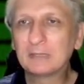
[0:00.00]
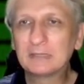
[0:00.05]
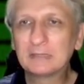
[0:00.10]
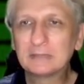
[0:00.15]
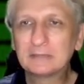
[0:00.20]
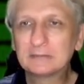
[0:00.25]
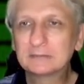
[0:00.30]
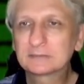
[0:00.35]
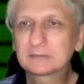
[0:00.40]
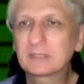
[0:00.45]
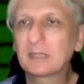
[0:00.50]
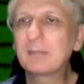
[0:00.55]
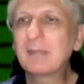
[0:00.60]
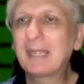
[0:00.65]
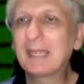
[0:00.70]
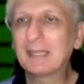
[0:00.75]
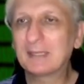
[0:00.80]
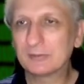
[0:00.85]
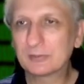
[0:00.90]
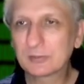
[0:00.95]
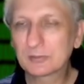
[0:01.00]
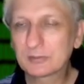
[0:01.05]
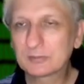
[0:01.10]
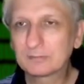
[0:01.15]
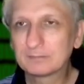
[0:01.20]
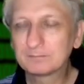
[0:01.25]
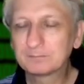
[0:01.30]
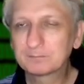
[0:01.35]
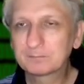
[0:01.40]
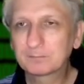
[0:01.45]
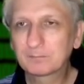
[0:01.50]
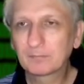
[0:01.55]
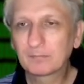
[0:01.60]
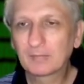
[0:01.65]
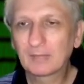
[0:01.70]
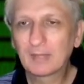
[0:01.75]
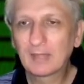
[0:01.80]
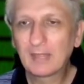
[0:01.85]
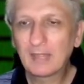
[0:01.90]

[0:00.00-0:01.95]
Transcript: um, commands.